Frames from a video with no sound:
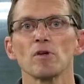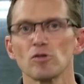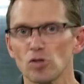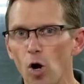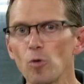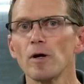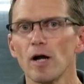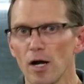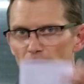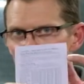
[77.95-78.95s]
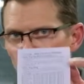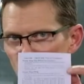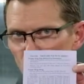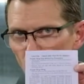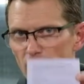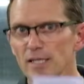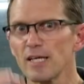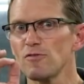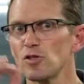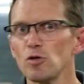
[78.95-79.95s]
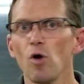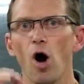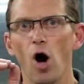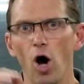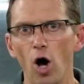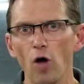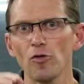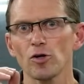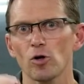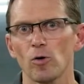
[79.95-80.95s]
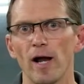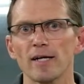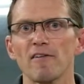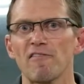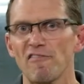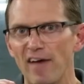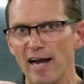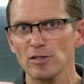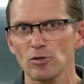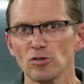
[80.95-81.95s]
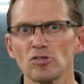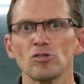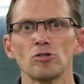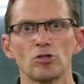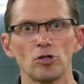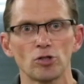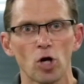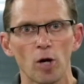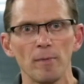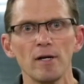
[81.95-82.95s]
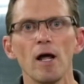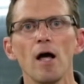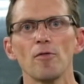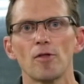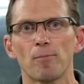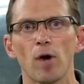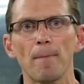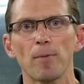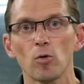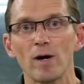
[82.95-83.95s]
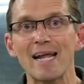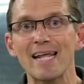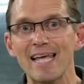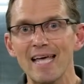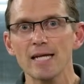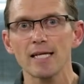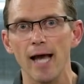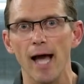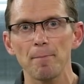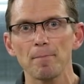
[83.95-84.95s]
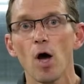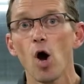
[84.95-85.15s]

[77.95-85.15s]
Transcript: So the chart gives you all the correct factors to determine the proper ring end gap.